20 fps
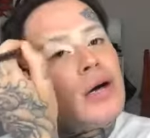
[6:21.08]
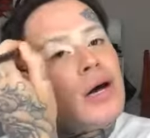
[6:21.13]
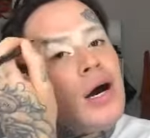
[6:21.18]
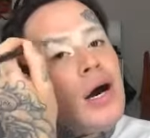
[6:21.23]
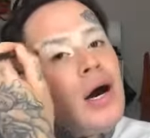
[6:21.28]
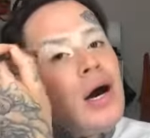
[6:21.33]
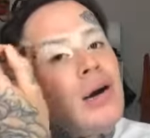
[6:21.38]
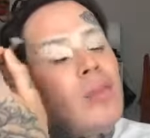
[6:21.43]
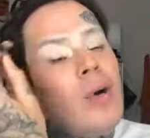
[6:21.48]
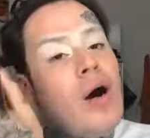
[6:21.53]

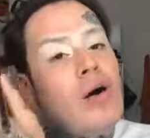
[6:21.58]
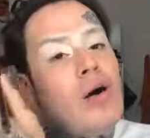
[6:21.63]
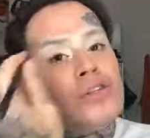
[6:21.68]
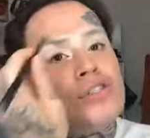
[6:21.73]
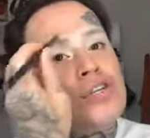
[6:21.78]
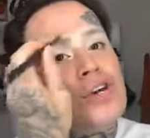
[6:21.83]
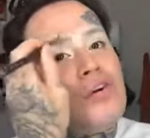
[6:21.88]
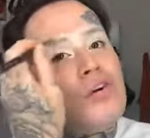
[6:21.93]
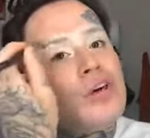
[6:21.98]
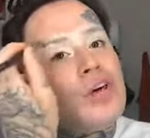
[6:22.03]

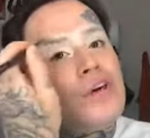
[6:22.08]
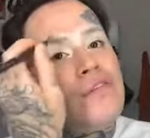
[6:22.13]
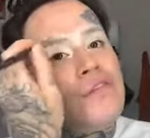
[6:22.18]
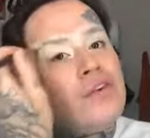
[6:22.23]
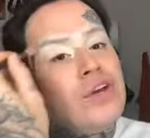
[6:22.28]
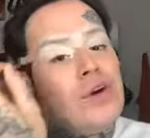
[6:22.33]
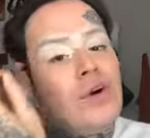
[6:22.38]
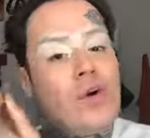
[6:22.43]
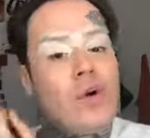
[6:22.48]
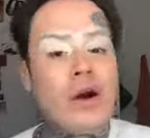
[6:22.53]
Also, if
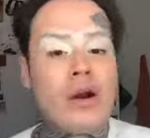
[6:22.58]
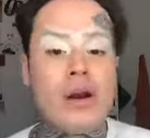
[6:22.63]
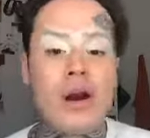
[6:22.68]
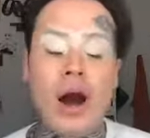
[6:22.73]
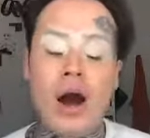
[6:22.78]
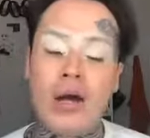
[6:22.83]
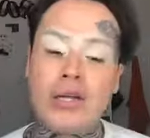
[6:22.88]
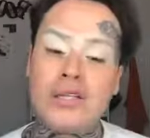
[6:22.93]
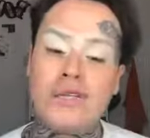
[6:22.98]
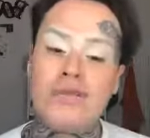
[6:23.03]
you're
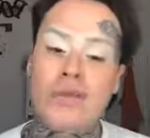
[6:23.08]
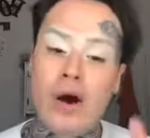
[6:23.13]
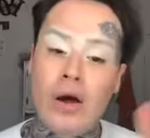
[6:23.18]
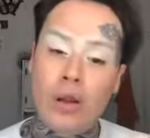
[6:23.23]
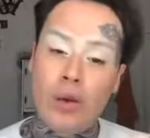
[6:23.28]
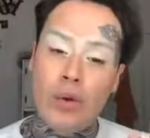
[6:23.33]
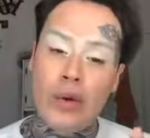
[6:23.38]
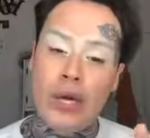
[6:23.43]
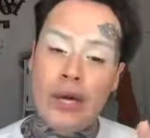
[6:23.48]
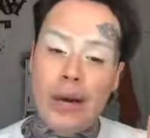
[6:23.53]
not
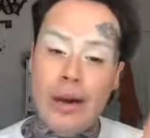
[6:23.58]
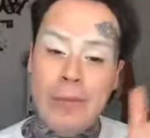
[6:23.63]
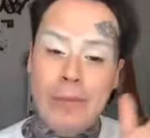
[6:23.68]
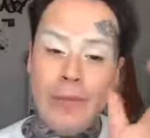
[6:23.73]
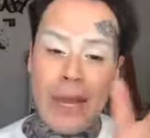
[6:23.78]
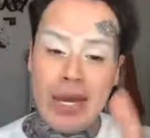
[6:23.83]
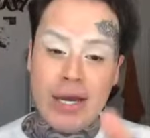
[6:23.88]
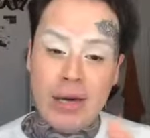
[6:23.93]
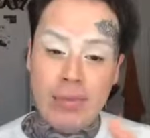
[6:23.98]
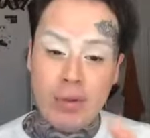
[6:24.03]
following
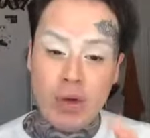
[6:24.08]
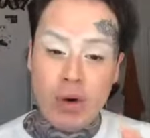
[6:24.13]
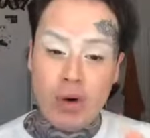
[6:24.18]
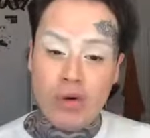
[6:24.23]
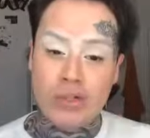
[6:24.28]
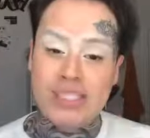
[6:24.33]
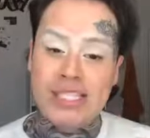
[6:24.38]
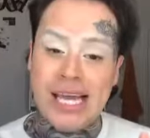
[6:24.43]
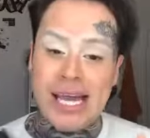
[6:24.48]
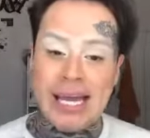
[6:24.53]
Makeup
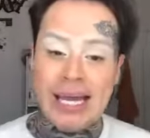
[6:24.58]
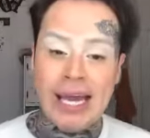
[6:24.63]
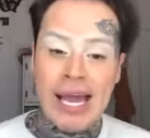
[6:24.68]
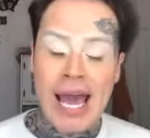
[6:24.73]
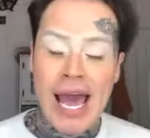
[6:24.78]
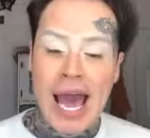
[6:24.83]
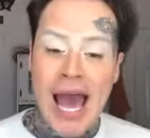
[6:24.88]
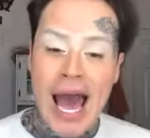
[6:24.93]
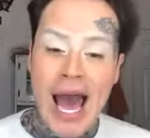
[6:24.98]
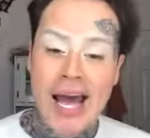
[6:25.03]
Goals, they
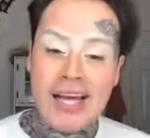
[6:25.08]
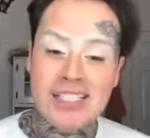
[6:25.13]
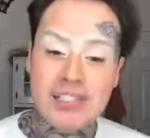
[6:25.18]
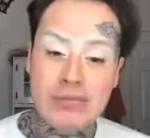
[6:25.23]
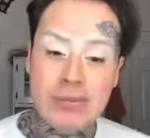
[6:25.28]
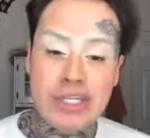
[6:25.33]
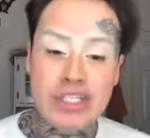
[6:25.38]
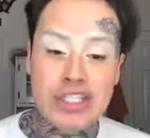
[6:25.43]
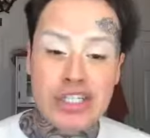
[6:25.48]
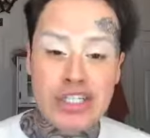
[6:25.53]
asked
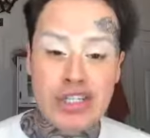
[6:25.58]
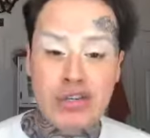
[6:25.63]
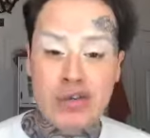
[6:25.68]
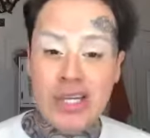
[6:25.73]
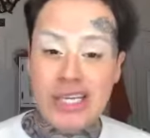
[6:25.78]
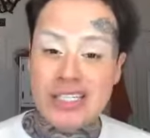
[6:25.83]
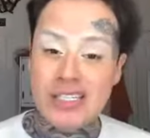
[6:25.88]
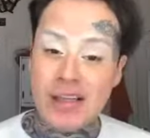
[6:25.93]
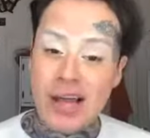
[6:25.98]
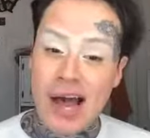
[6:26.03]
me to do
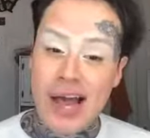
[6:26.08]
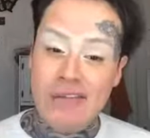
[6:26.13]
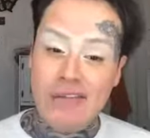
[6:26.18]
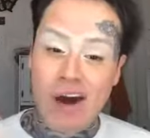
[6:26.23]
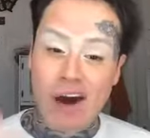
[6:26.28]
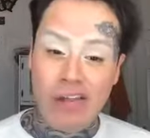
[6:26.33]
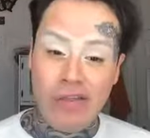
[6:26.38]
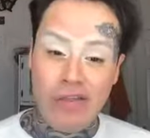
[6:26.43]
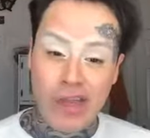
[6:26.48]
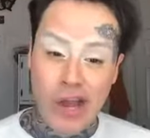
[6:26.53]
this live
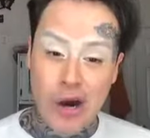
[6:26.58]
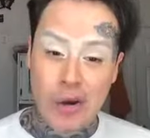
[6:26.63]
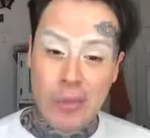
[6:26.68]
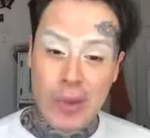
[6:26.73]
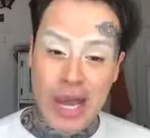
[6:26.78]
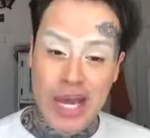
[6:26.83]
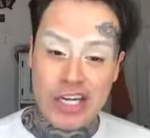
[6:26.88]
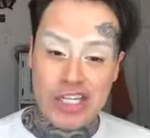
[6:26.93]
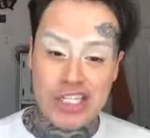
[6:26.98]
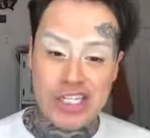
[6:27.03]
on their
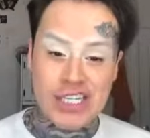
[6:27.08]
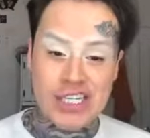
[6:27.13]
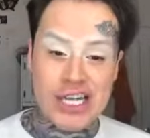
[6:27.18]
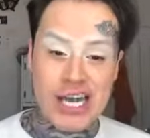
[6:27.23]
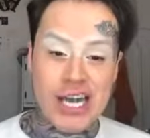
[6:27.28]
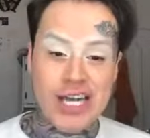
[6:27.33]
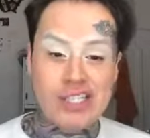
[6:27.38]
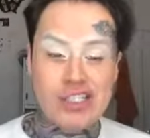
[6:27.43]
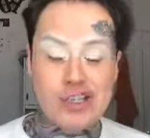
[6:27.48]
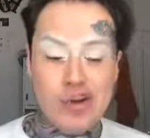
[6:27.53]
page
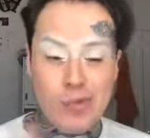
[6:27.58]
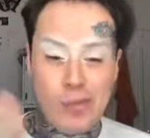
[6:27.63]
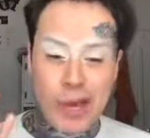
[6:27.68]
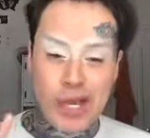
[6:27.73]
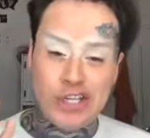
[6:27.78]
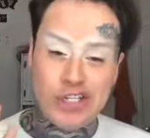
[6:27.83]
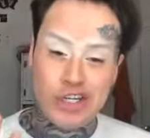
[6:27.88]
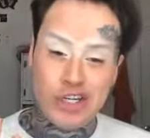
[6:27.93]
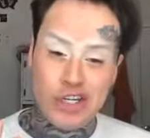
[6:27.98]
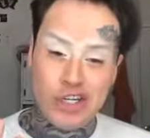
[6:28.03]
today, so make
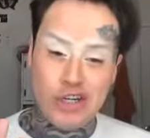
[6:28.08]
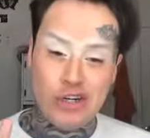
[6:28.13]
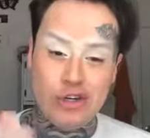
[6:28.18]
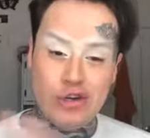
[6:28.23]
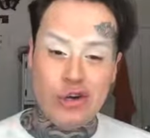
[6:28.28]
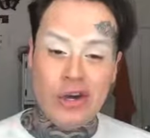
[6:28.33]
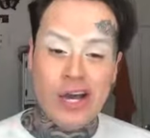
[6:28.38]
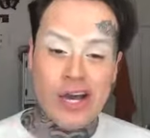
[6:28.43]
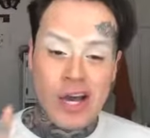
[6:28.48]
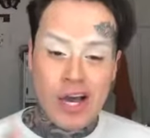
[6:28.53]
sure
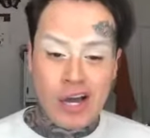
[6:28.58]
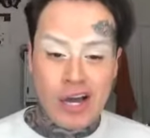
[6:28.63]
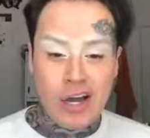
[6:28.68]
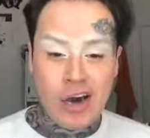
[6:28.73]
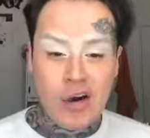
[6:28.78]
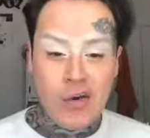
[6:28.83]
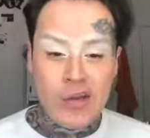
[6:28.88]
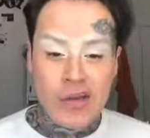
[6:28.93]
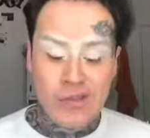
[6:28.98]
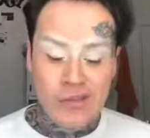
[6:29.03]
you
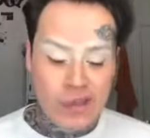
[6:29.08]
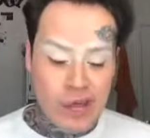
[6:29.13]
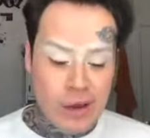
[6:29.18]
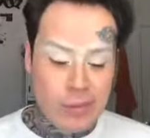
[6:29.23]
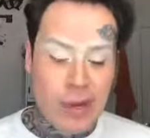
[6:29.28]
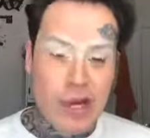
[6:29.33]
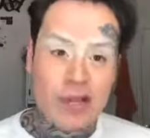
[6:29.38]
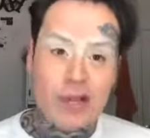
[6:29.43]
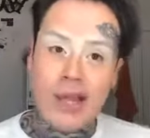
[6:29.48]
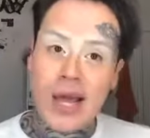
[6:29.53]
go give them
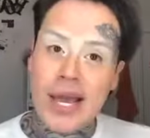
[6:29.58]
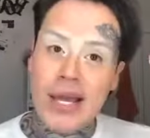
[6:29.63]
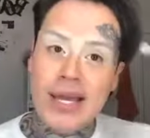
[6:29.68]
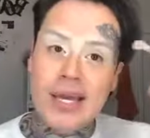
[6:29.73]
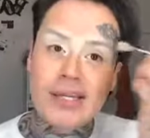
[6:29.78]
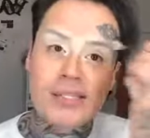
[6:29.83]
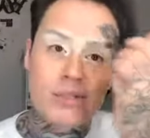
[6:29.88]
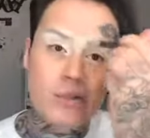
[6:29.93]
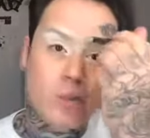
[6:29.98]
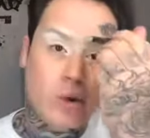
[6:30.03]
a like
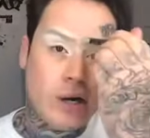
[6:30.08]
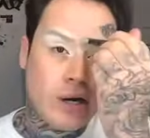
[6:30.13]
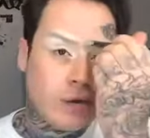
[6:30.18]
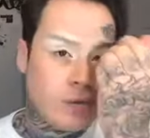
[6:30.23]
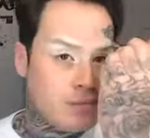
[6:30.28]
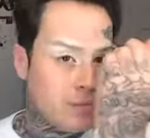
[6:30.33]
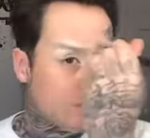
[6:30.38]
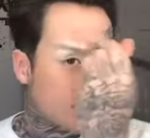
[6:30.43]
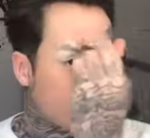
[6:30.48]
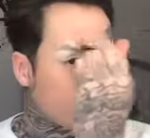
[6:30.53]
as
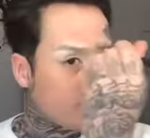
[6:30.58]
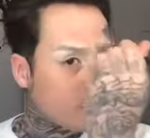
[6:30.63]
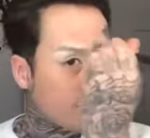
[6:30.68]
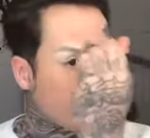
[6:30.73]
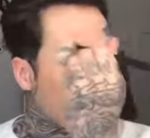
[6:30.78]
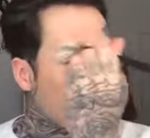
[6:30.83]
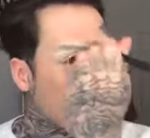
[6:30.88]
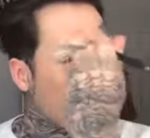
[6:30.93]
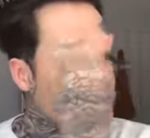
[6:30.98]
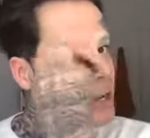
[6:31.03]
well.
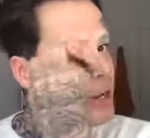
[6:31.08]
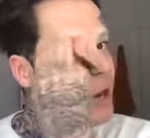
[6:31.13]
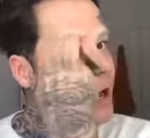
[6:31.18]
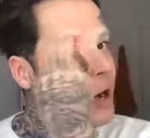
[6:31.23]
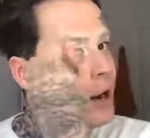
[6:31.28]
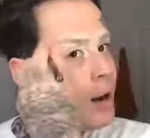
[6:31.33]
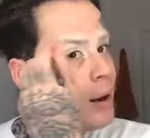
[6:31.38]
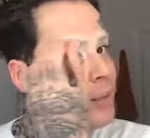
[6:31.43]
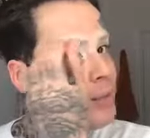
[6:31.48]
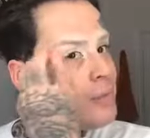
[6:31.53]

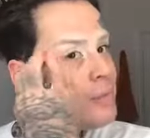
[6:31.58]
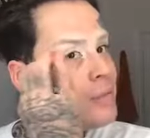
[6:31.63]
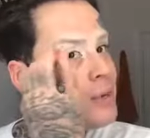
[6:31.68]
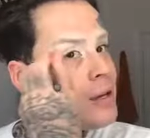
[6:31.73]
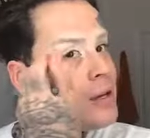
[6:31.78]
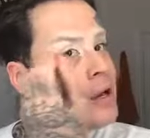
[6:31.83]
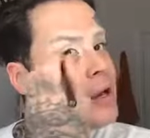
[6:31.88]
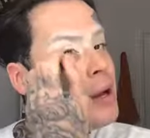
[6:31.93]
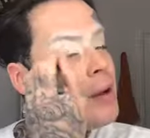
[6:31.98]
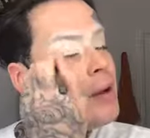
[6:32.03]

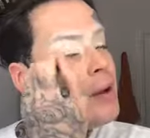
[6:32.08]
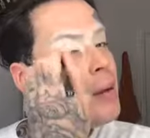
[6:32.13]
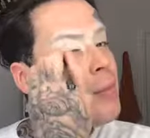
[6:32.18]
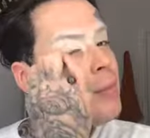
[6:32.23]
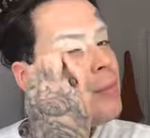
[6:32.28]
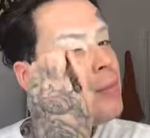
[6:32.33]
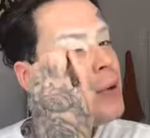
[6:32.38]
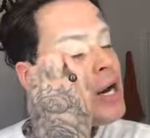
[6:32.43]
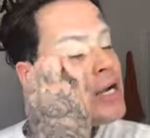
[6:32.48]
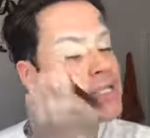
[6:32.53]

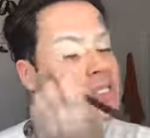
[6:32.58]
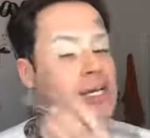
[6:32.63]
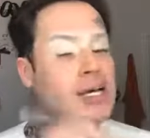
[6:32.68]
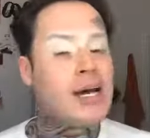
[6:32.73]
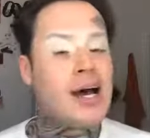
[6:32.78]
But